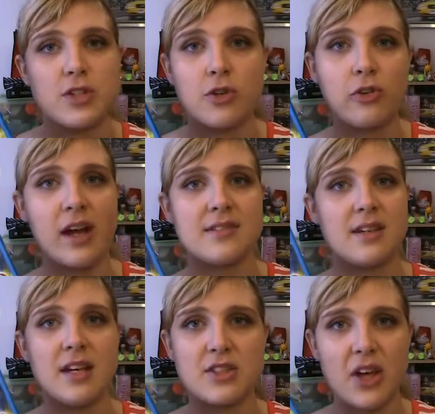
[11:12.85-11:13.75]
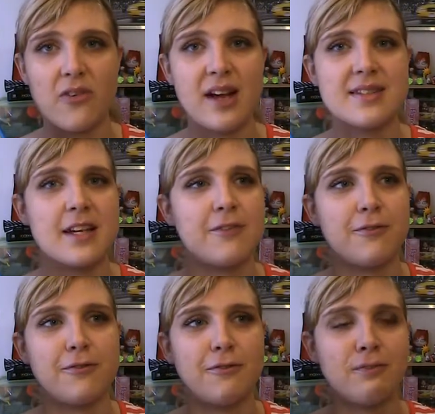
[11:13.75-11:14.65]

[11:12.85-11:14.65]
It's crazy, it's go nuts. If